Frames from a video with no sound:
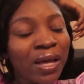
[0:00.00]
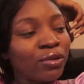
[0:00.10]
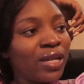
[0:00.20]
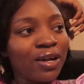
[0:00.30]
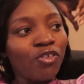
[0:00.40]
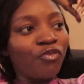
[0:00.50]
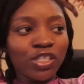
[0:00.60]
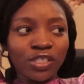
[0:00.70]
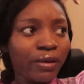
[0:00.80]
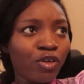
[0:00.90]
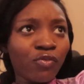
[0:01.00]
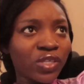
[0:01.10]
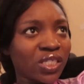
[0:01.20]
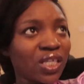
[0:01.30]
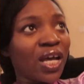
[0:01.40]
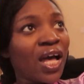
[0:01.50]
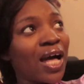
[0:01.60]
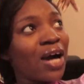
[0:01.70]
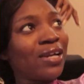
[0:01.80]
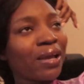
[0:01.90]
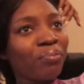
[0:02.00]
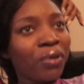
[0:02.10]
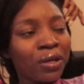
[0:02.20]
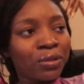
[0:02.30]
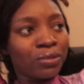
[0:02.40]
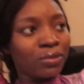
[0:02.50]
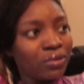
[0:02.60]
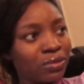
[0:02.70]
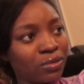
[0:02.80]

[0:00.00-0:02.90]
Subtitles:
Me, I don't like confectionery, obviously. I don't like bread, though.